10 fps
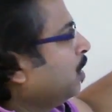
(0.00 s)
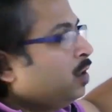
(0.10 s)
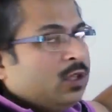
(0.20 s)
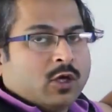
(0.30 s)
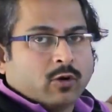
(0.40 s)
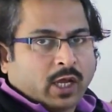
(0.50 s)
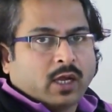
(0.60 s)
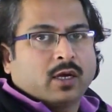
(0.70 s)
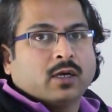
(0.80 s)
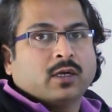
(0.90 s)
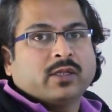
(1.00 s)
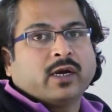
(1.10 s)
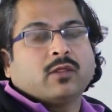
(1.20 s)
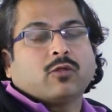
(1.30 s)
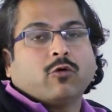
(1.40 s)
geotech, that
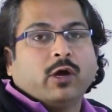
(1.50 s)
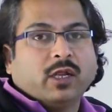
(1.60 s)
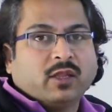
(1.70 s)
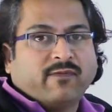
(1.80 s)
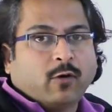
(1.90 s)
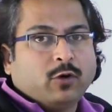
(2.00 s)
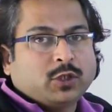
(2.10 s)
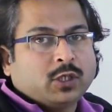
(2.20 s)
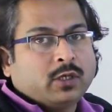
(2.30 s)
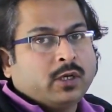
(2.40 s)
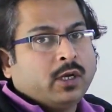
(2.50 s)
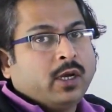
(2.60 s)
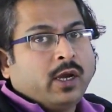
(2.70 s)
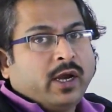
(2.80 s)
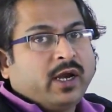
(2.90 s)
is the soil and the
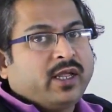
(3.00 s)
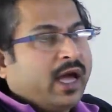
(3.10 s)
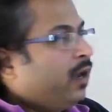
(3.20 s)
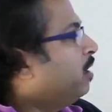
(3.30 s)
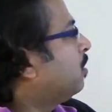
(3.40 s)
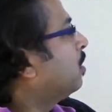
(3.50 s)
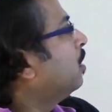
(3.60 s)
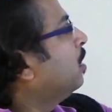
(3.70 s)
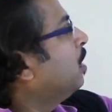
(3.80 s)
foundation, it carries